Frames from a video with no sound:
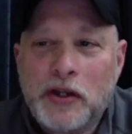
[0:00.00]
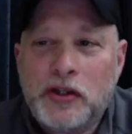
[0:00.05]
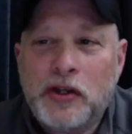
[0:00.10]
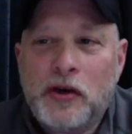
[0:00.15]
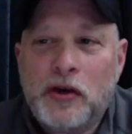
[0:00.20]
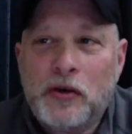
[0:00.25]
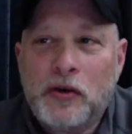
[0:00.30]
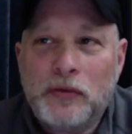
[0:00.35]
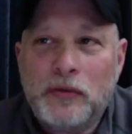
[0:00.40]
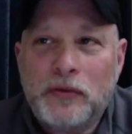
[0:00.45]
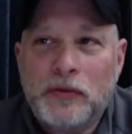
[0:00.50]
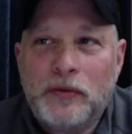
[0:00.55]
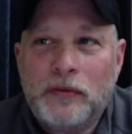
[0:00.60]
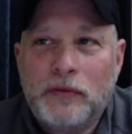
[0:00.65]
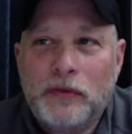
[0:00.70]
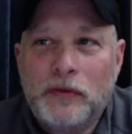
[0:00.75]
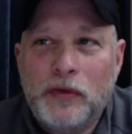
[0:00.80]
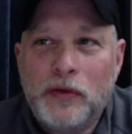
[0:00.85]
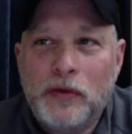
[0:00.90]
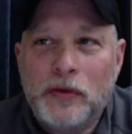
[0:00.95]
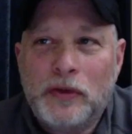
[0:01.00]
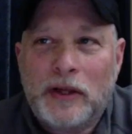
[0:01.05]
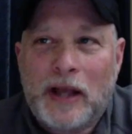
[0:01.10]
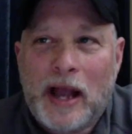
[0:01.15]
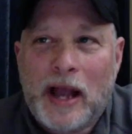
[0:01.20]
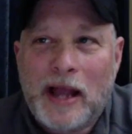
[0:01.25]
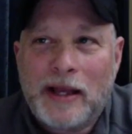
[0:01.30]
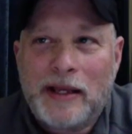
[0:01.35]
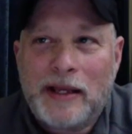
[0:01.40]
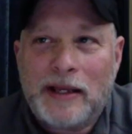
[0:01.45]
you don't lose, the
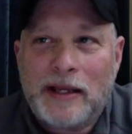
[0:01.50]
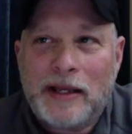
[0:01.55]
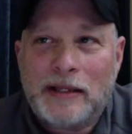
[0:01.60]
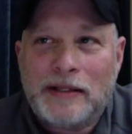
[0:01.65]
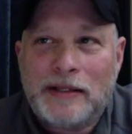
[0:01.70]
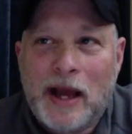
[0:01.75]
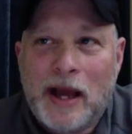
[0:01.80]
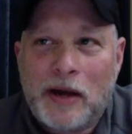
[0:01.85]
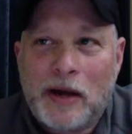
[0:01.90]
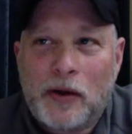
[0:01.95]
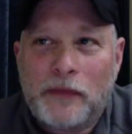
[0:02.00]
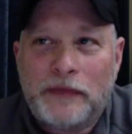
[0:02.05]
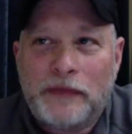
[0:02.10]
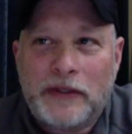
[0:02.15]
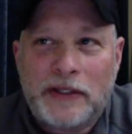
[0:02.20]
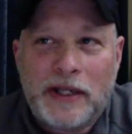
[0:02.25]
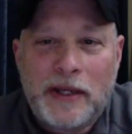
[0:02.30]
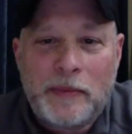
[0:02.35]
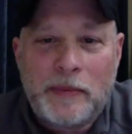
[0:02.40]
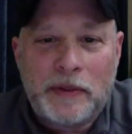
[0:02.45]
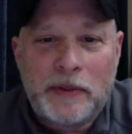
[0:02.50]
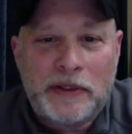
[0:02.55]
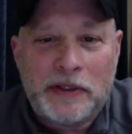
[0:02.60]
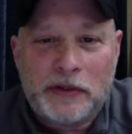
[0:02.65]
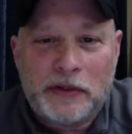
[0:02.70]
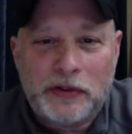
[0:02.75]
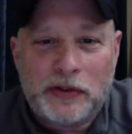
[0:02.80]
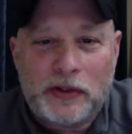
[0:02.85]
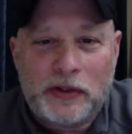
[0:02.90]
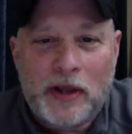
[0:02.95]
guy is not off the team
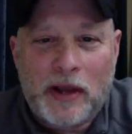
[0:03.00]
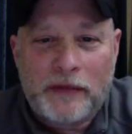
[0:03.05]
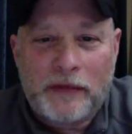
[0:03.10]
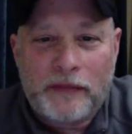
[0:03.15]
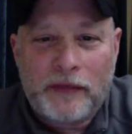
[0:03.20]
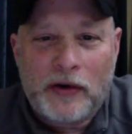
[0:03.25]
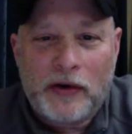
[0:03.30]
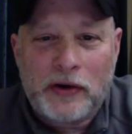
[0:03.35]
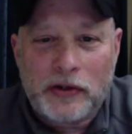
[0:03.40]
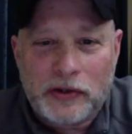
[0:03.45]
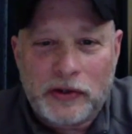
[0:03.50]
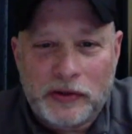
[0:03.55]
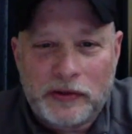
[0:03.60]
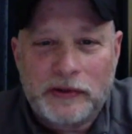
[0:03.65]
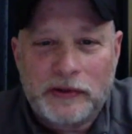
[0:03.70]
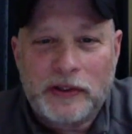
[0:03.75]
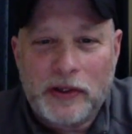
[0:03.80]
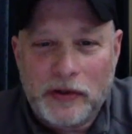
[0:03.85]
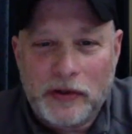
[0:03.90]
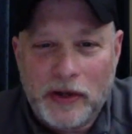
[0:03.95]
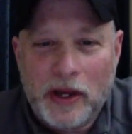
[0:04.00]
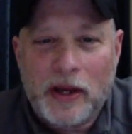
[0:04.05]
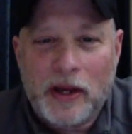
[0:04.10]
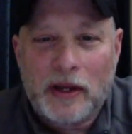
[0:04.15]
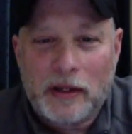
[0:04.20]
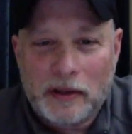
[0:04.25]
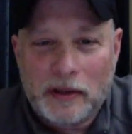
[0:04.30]
until July 1st. So yeah.